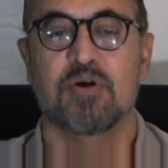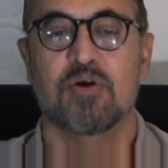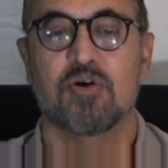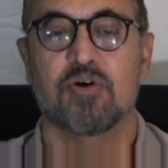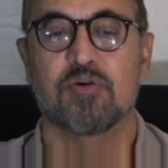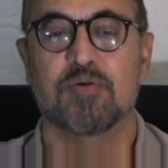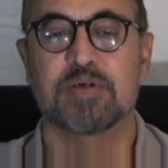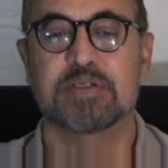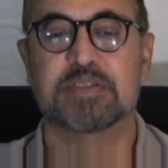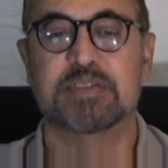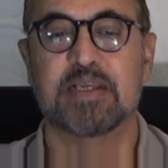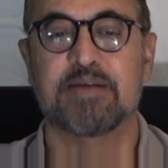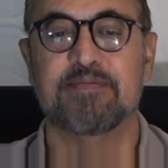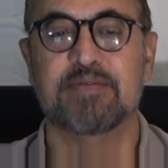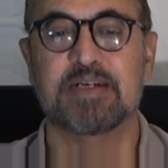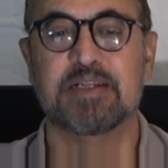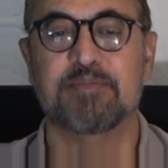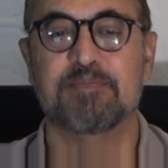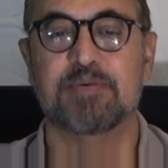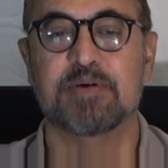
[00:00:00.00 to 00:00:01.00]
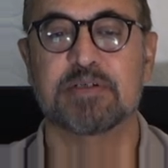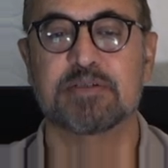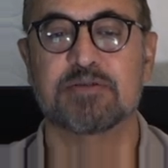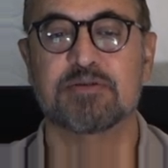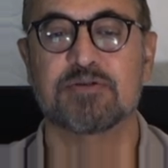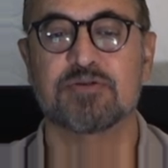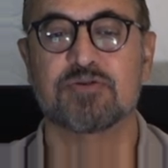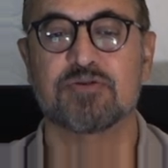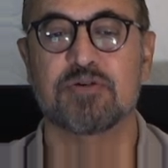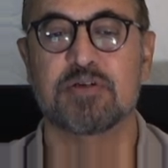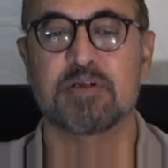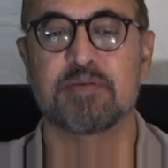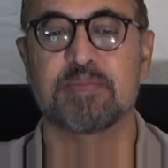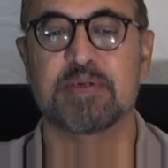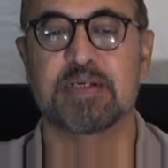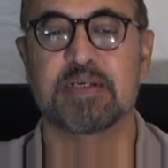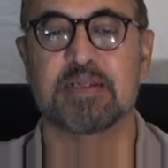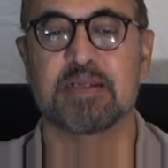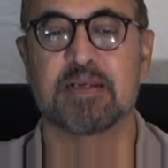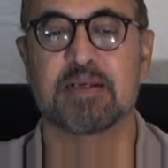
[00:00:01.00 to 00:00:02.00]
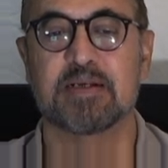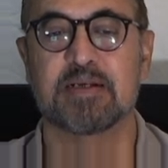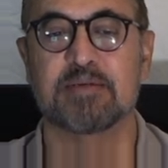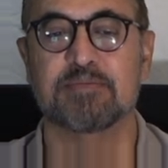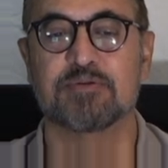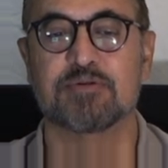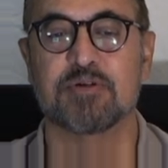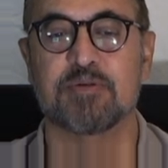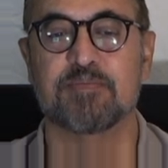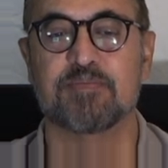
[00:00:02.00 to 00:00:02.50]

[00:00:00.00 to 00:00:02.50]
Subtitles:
Over 70% of sodium intake comes from